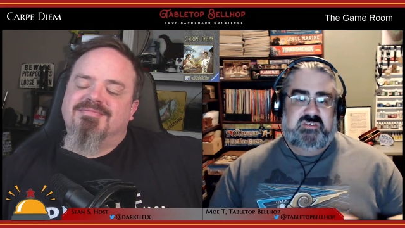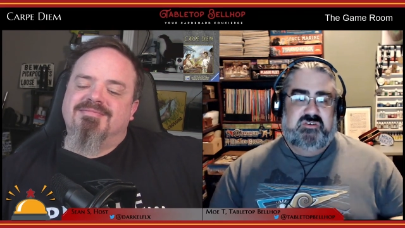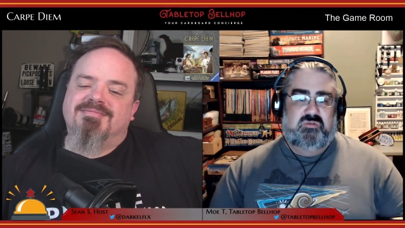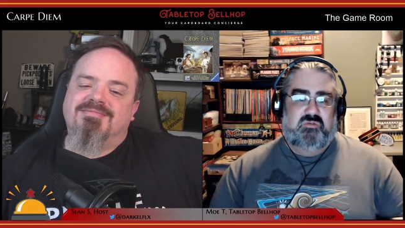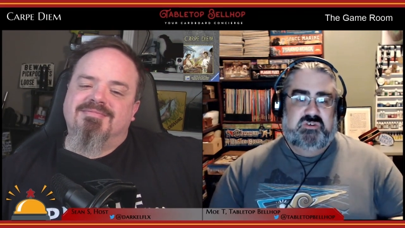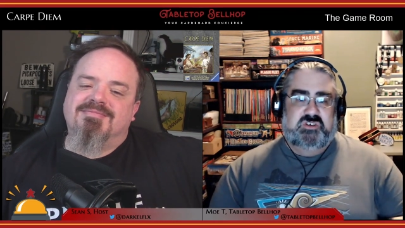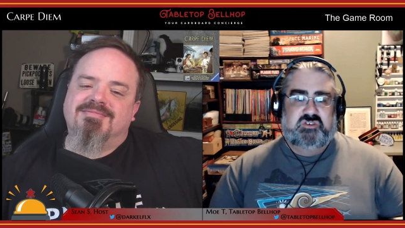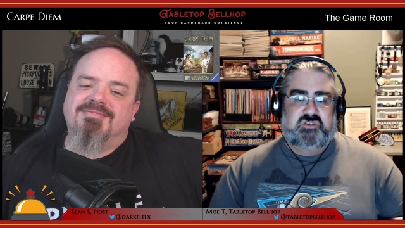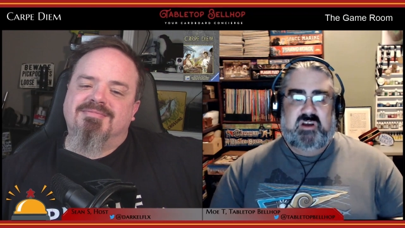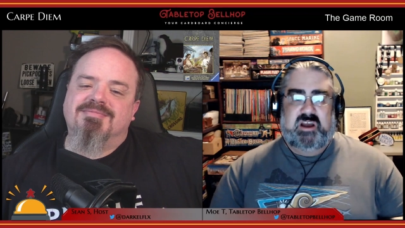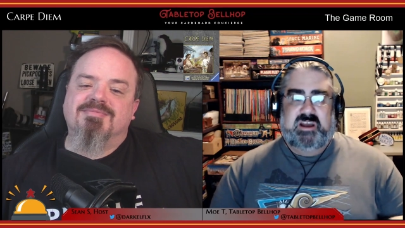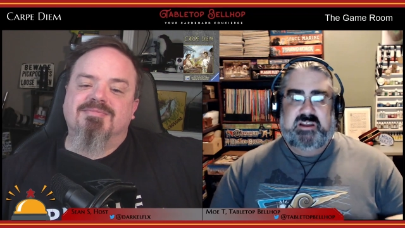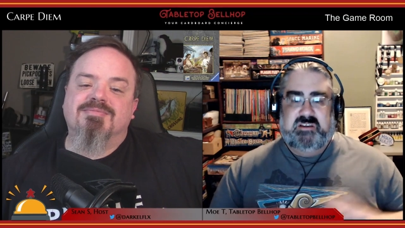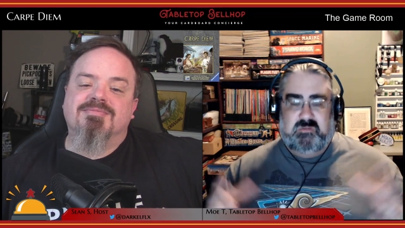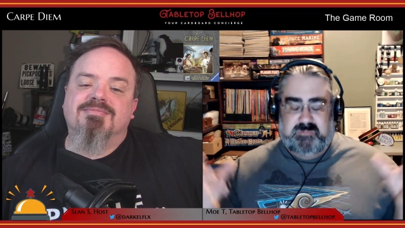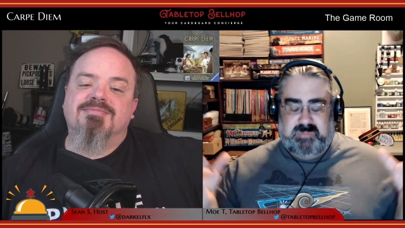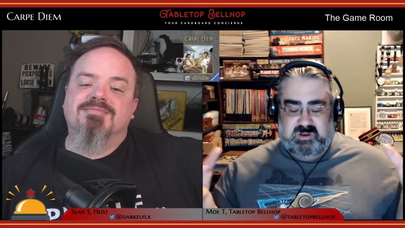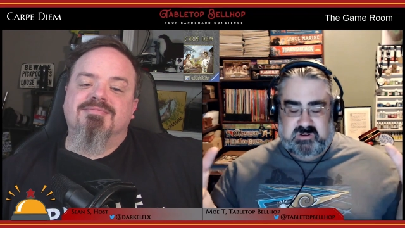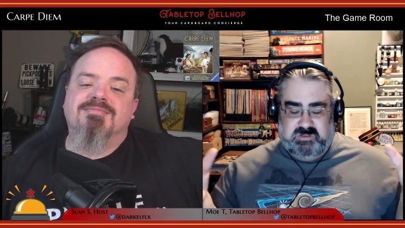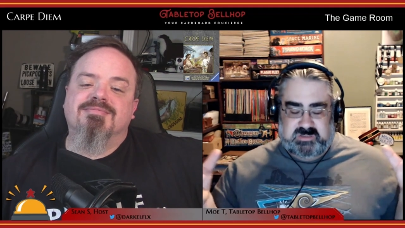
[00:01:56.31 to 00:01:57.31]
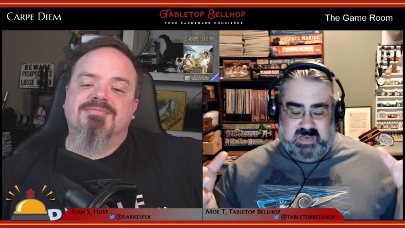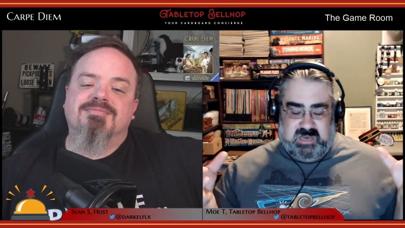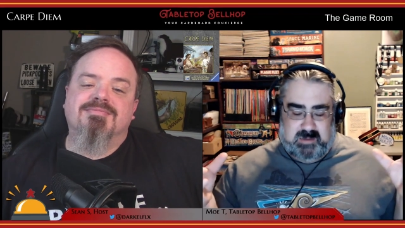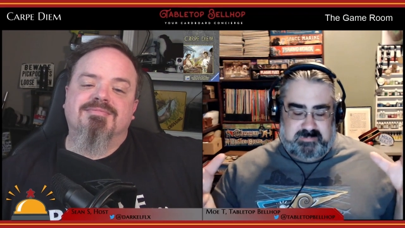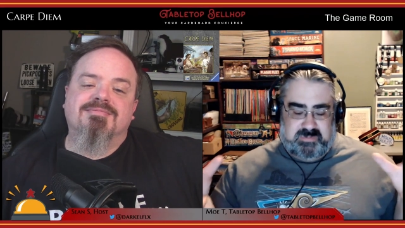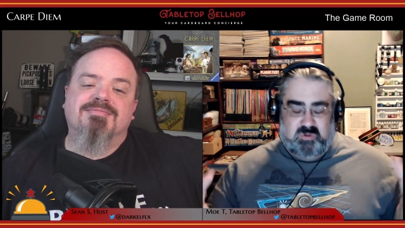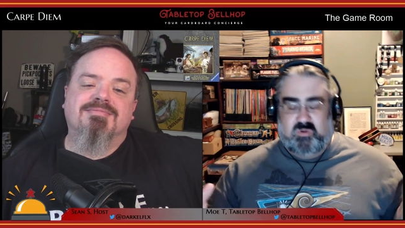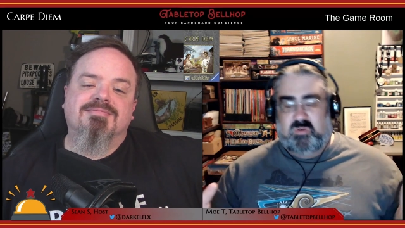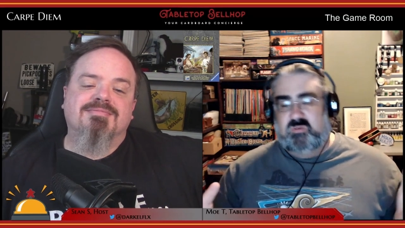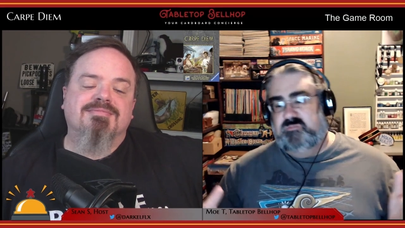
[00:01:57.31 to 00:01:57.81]
Speaker 1: who is trying to build up
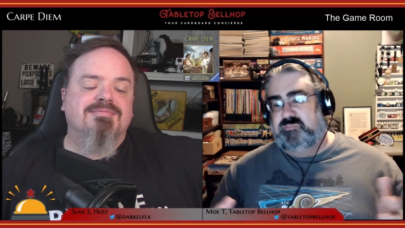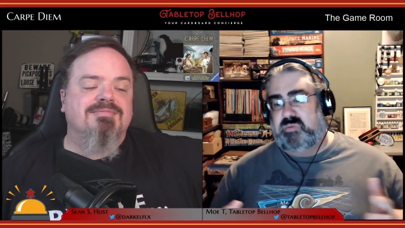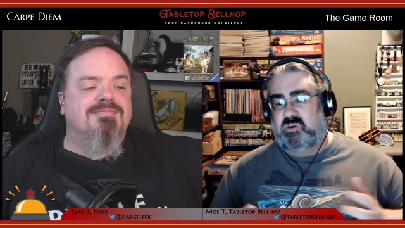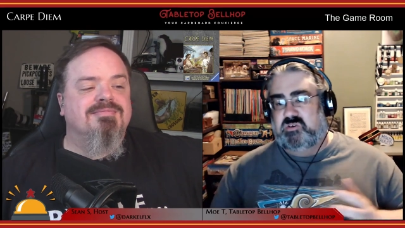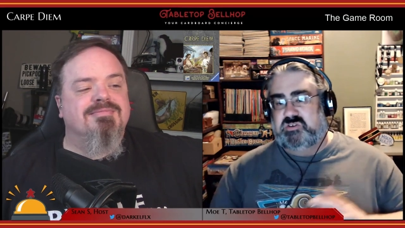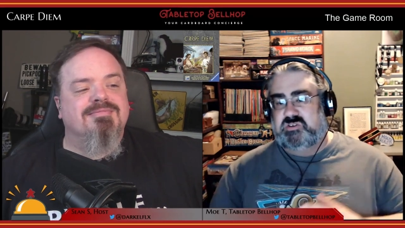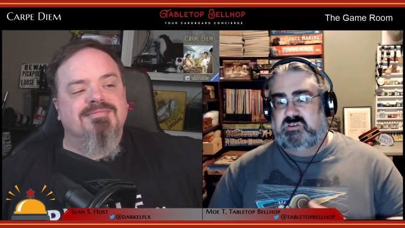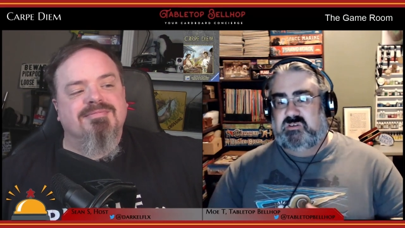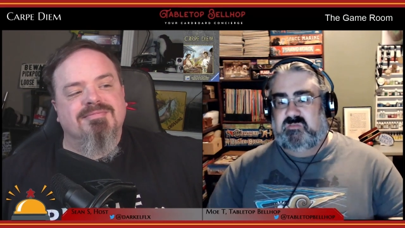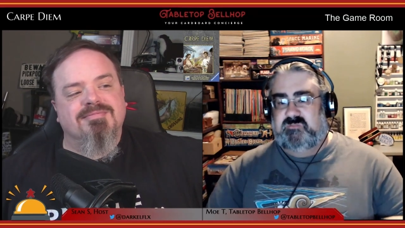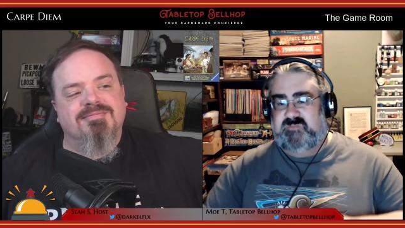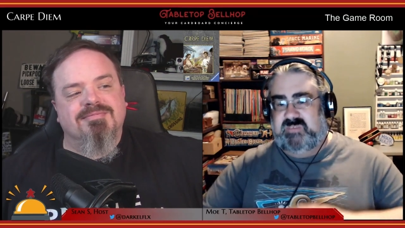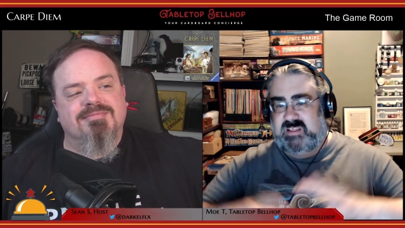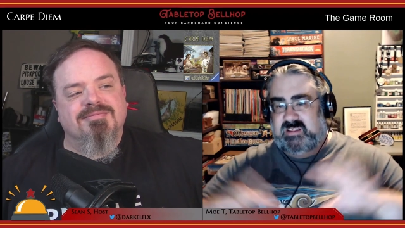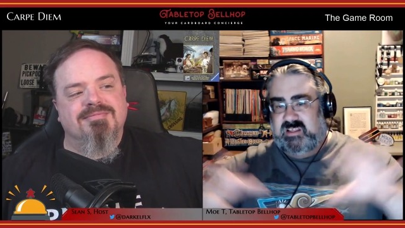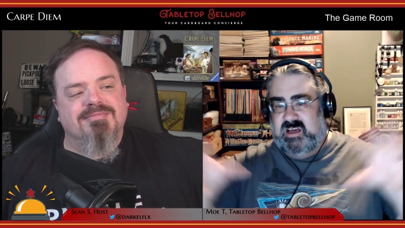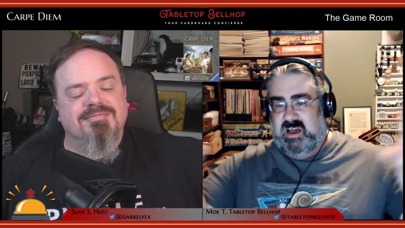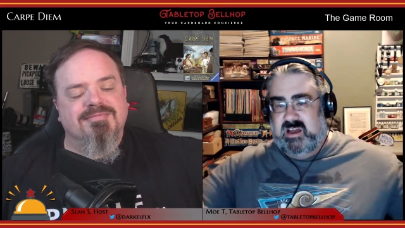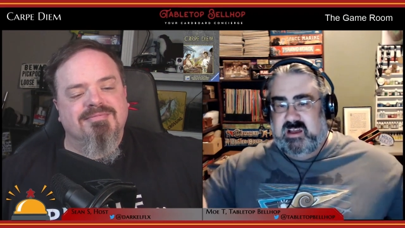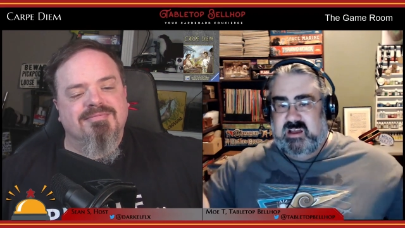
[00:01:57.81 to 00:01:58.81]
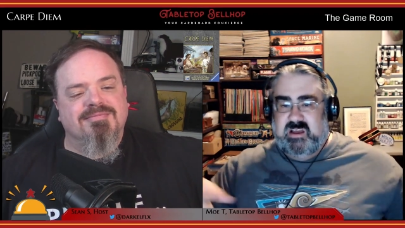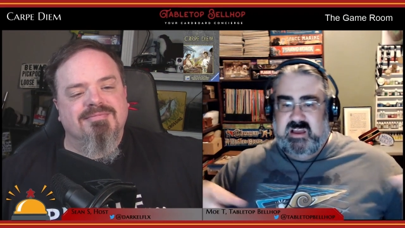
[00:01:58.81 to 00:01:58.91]
their own personal villa,